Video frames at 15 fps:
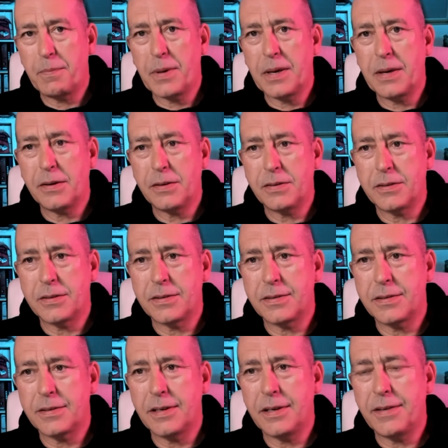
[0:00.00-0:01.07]

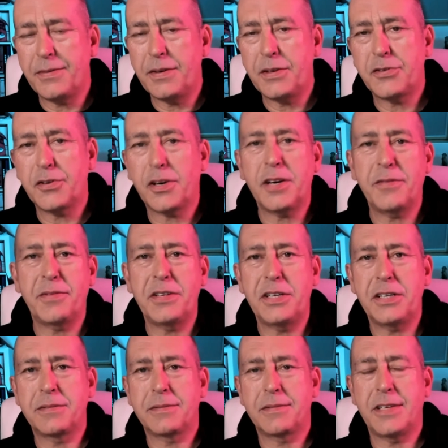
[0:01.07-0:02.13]
Because if you're
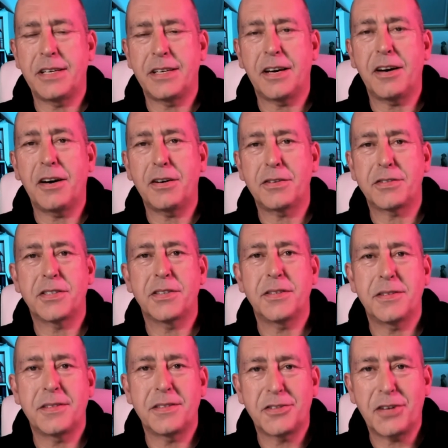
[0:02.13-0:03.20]
driving your car
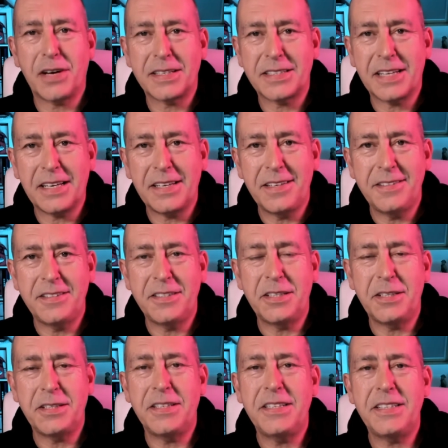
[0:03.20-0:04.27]
to the track day,
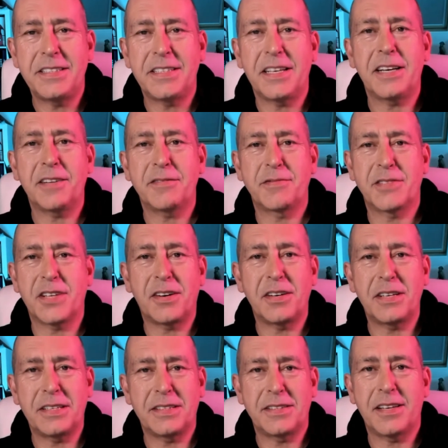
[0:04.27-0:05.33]
you need to have
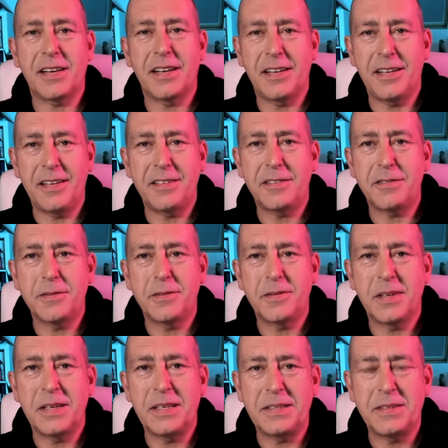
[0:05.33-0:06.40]
tyres that are
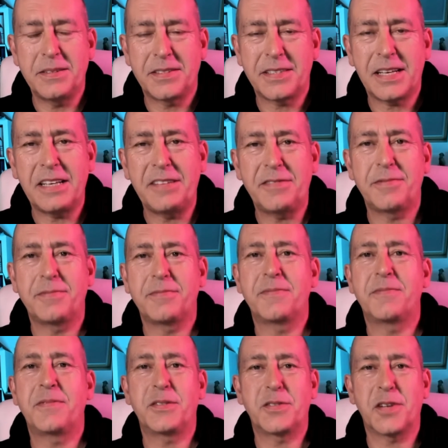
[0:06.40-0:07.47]
legal and safe
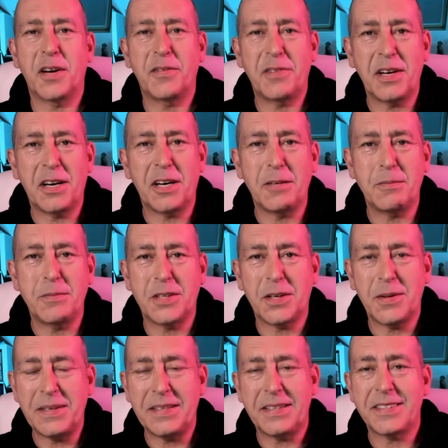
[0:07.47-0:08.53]
for driving home.
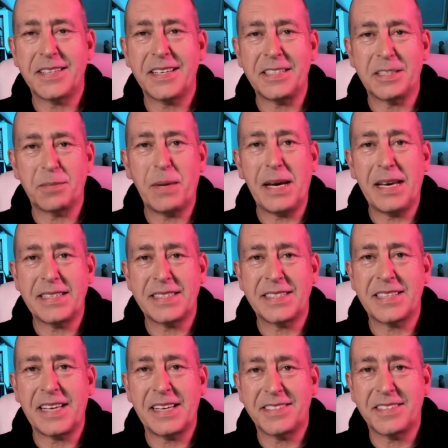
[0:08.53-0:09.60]
So either take spare
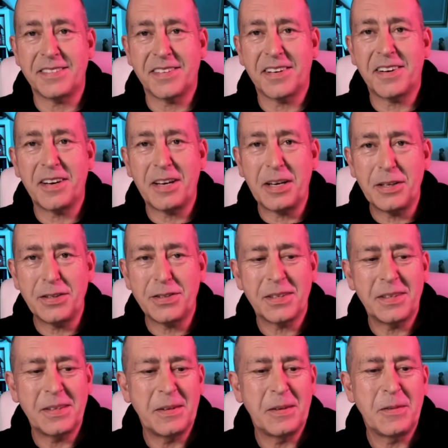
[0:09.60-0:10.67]
sets of tyres
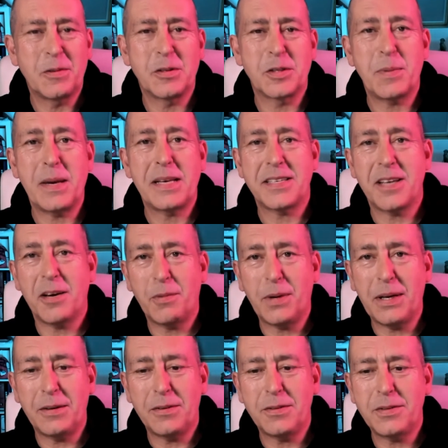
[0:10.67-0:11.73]
or spare set of
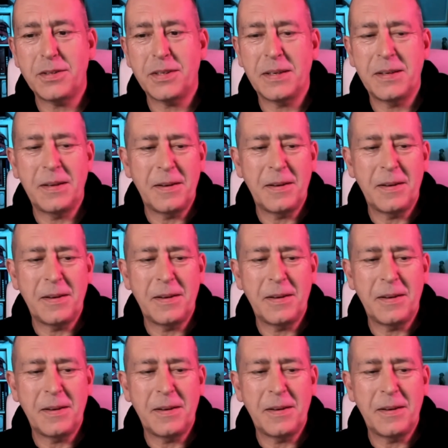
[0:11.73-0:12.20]
wheels,